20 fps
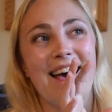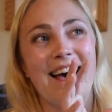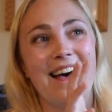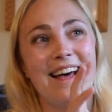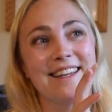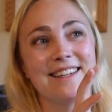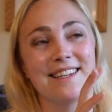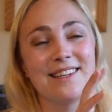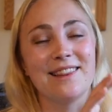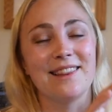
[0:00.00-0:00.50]

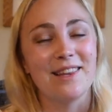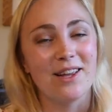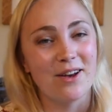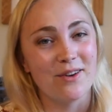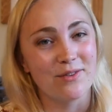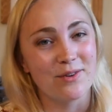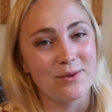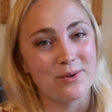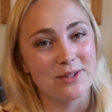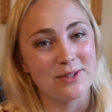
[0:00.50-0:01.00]
And I
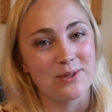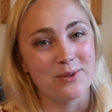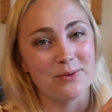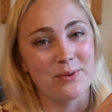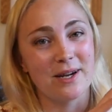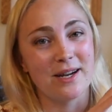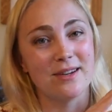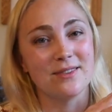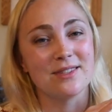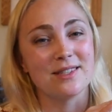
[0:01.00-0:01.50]
love going to the
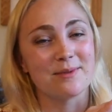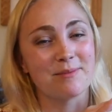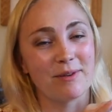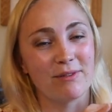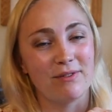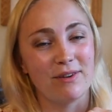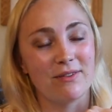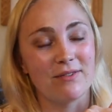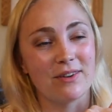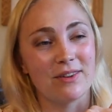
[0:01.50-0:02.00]
warehouse, it's my
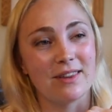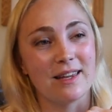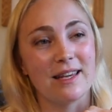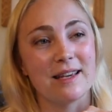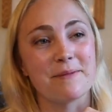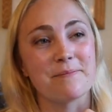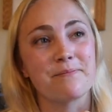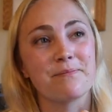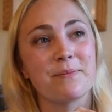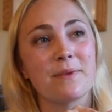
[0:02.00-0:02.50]
favourite
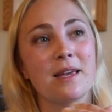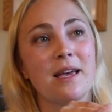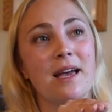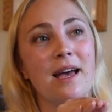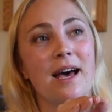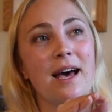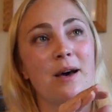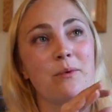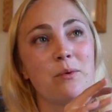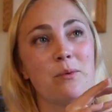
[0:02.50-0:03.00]
thing.
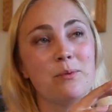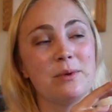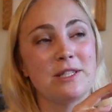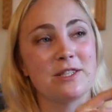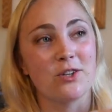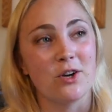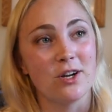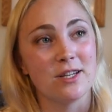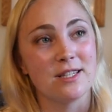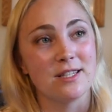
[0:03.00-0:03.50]
And when we
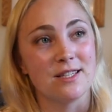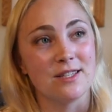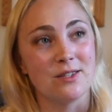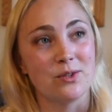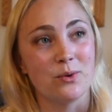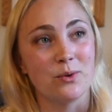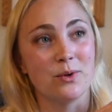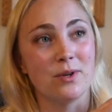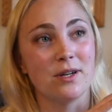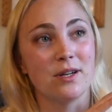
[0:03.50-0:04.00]
started the
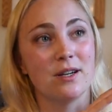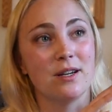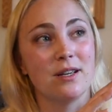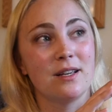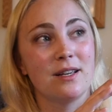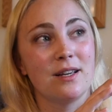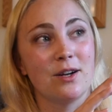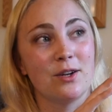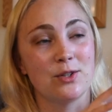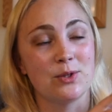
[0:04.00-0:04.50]
tour,
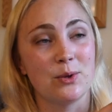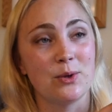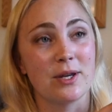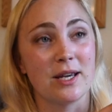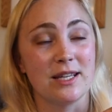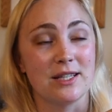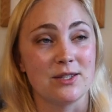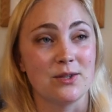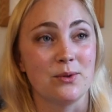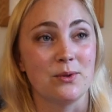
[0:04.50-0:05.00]
our tour
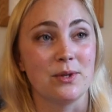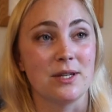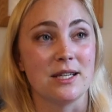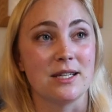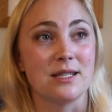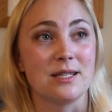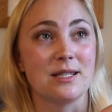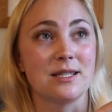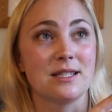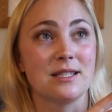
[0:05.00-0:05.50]
guide told
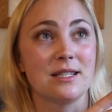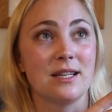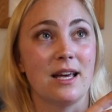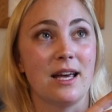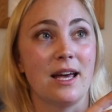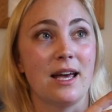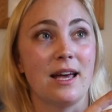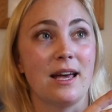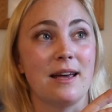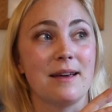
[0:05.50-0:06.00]
us
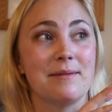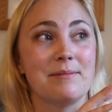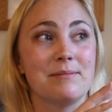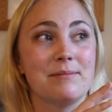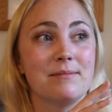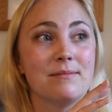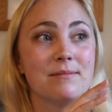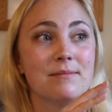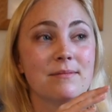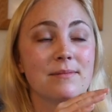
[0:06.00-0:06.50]

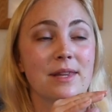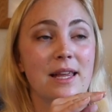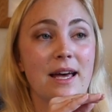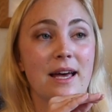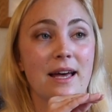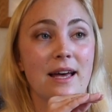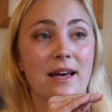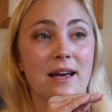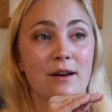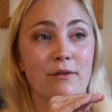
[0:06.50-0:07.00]

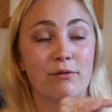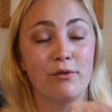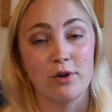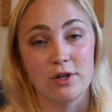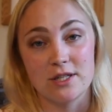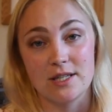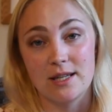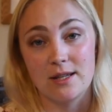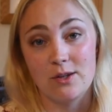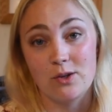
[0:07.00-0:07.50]
that
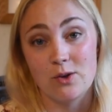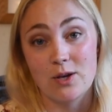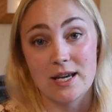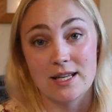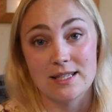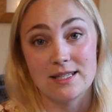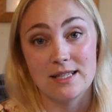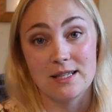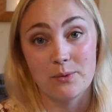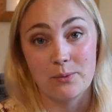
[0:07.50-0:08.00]
unfortunately you
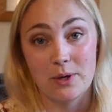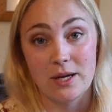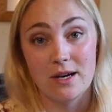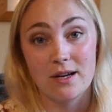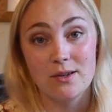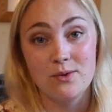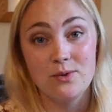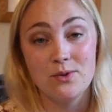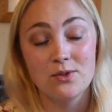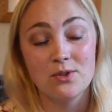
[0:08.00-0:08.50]
can't see the
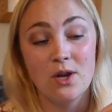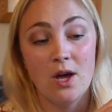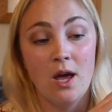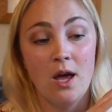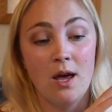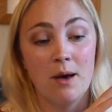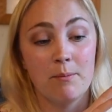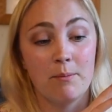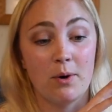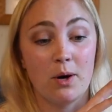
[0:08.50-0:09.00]
warehouse,
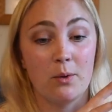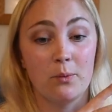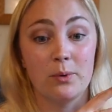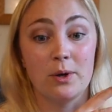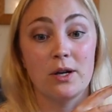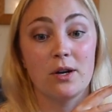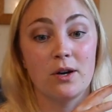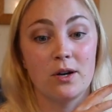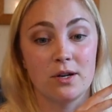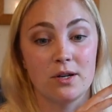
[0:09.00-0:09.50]
but
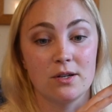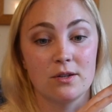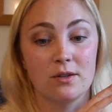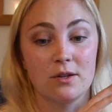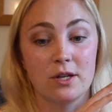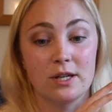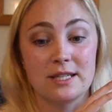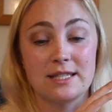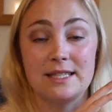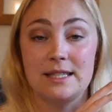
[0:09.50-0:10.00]
we are
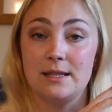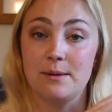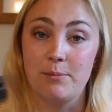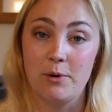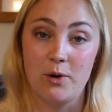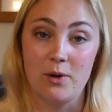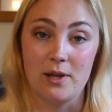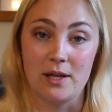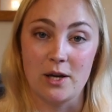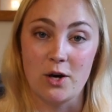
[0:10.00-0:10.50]
going to see the
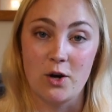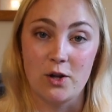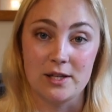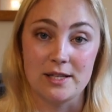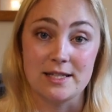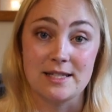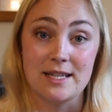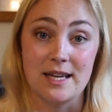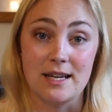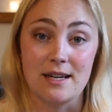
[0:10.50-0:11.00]
bottling hall
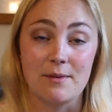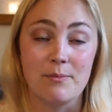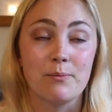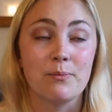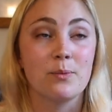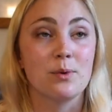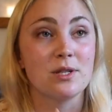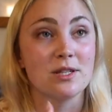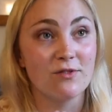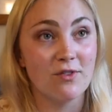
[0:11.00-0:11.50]
instead,
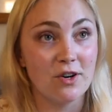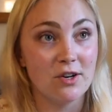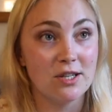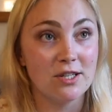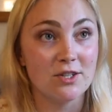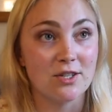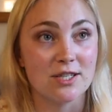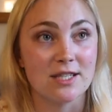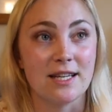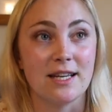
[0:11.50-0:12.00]
which is very
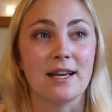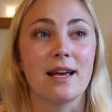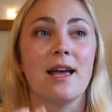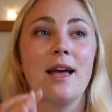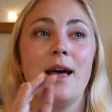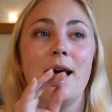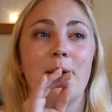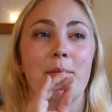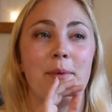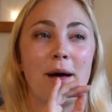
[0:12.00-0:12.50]
interesting.
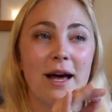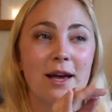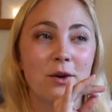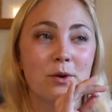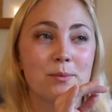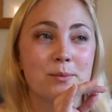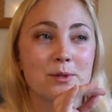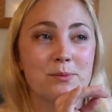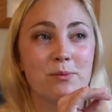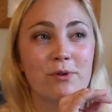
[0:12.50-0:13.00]
But I
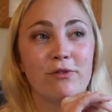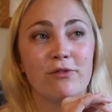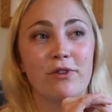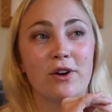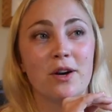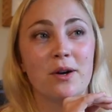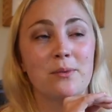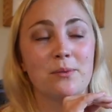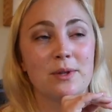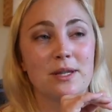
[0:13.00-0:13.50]
almost
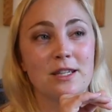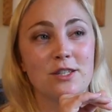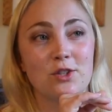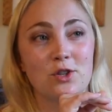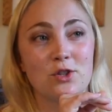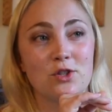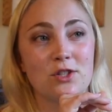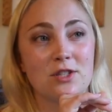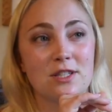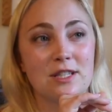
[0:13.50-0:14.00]
prefer when they
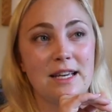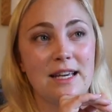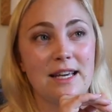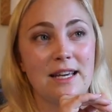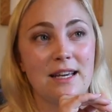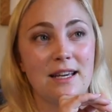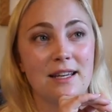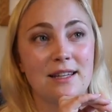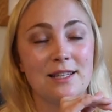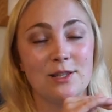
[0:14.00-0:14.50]
just
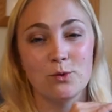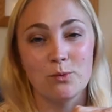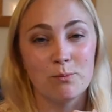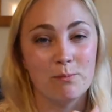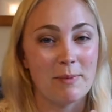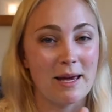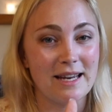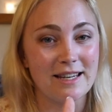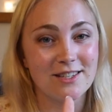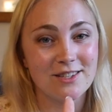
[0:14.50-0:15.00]
say, they
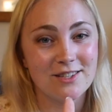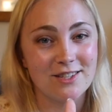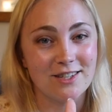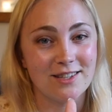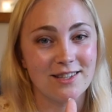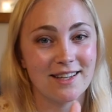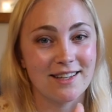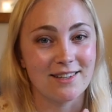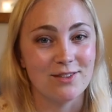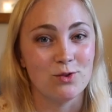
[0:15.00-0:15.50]
don't
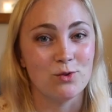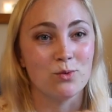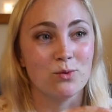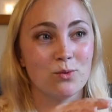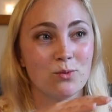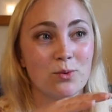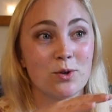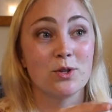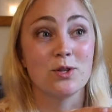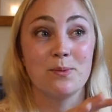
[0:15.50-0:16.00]
mention that
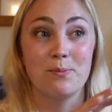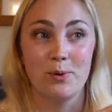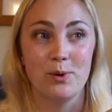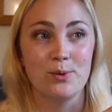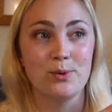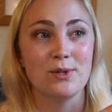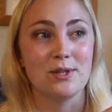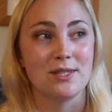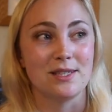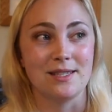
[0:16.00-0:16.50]
you were
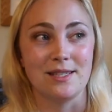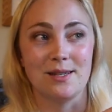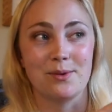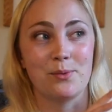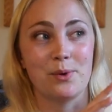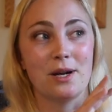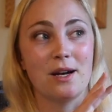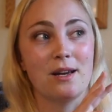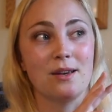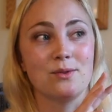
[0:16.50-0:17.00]
supposed to see the
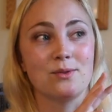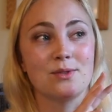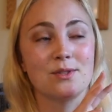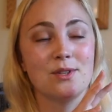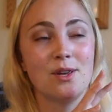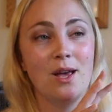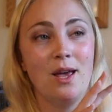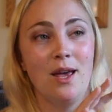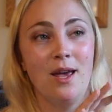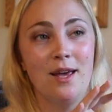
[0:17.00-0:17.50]

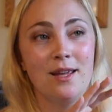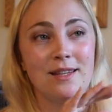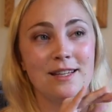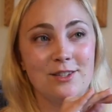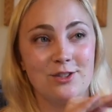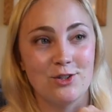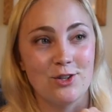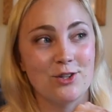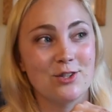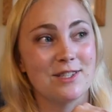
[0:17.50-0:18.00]
warehouse. They
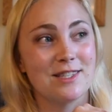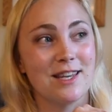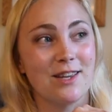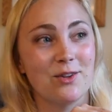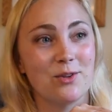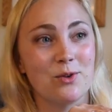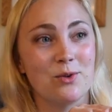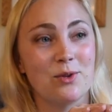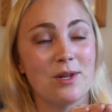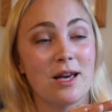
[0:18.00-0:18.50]
just tell
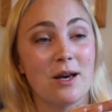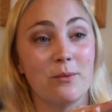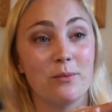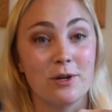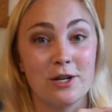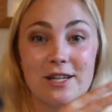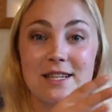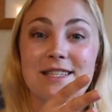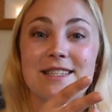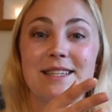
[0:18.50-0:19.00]
you that
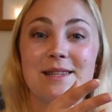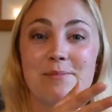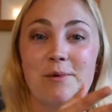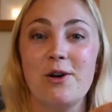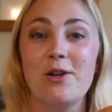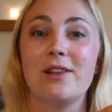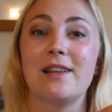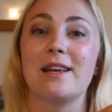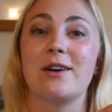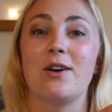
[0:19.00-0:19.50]
we're going to see the
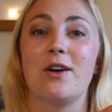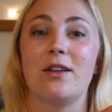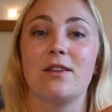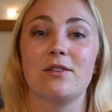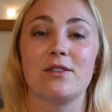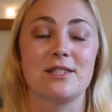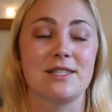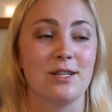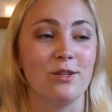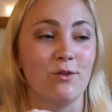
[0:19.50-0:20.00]
bottling hall,
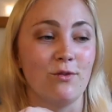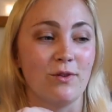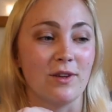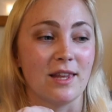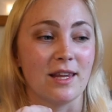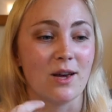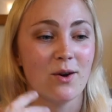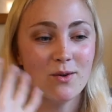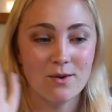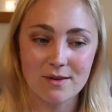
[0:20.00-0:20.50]
because then you feel
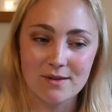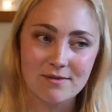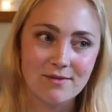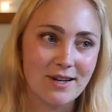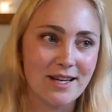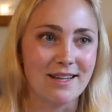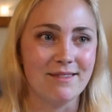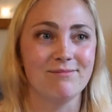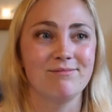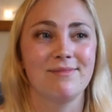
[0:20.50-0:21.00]
like, oh
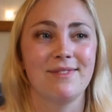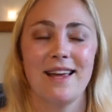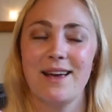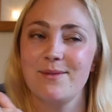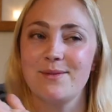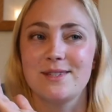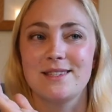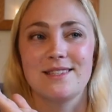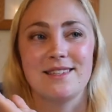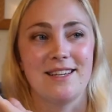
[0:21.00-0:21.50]
great, that
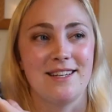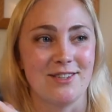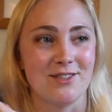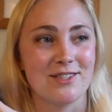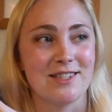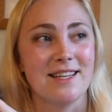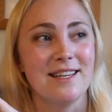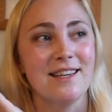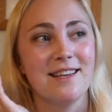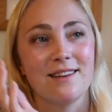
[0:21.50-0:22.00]
was
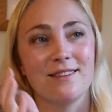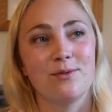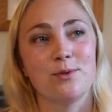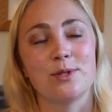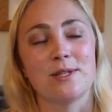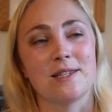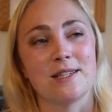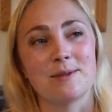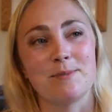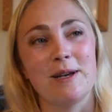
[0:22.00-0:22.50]
interesting,
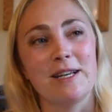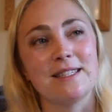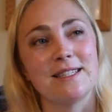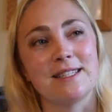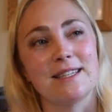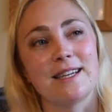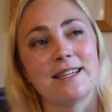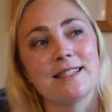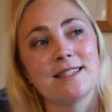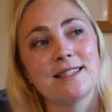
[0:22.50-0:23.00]
wasn't
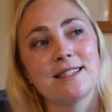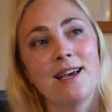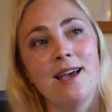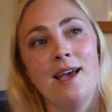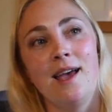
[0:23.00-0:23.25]
expecting that.